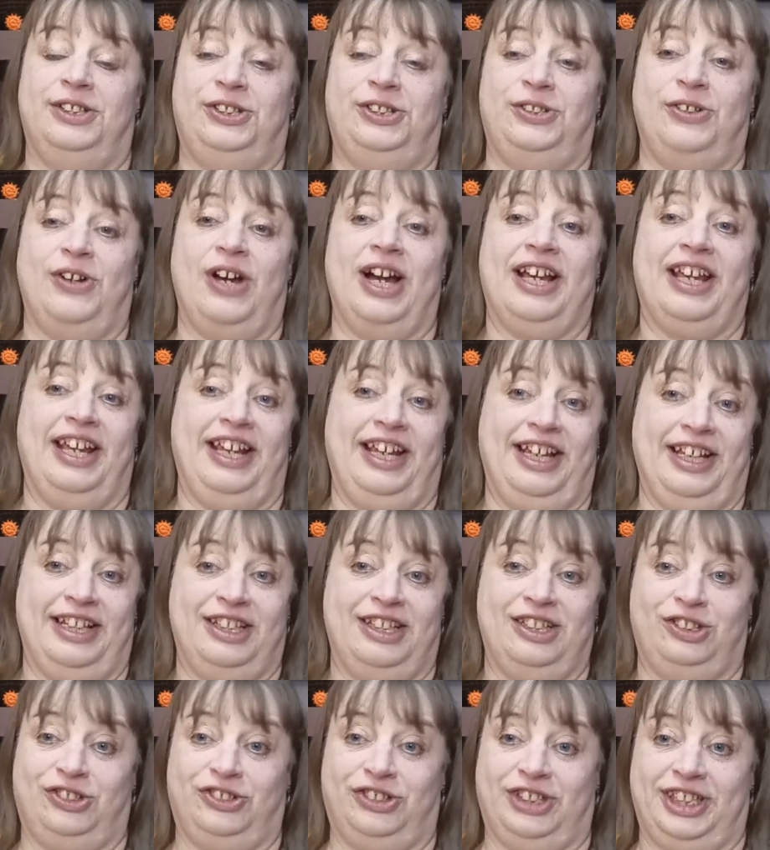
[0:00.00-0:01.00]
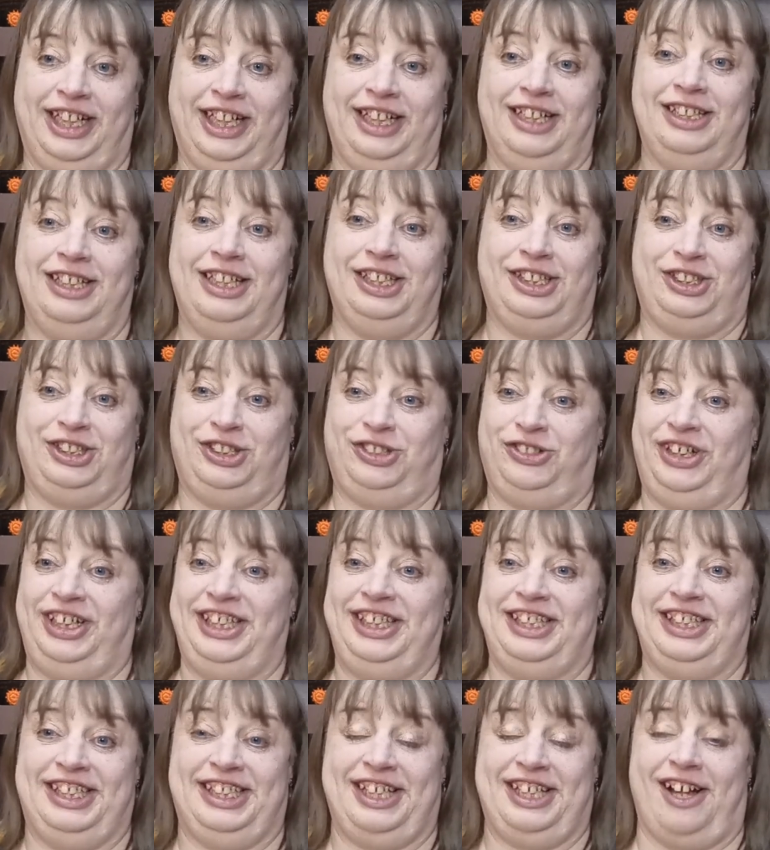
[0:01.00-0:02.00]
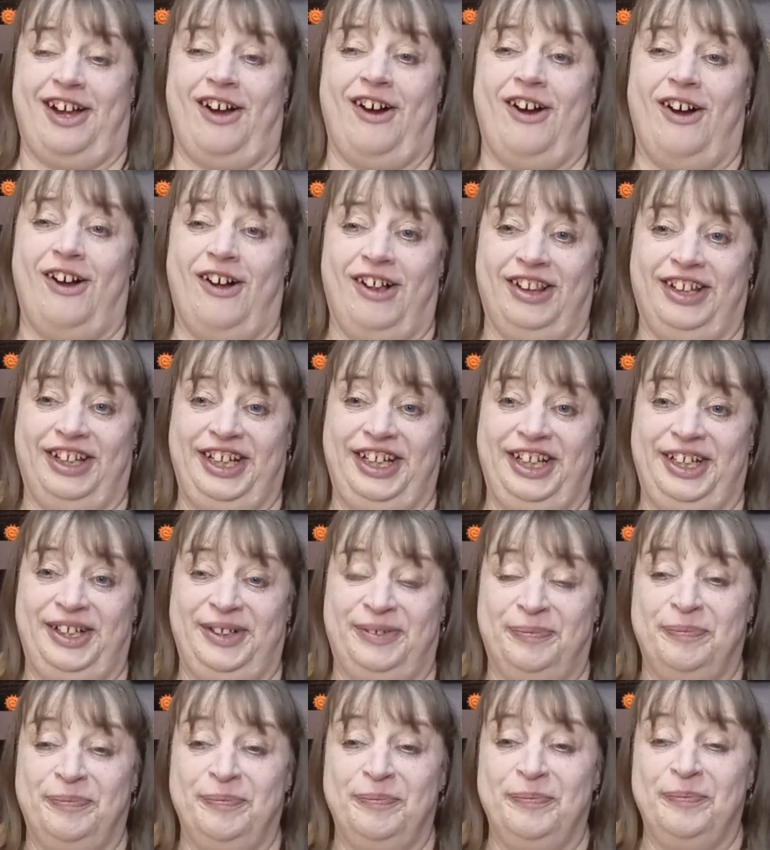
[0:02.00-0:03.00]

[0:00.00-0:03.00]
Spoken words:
so I can get the treats to Ollie.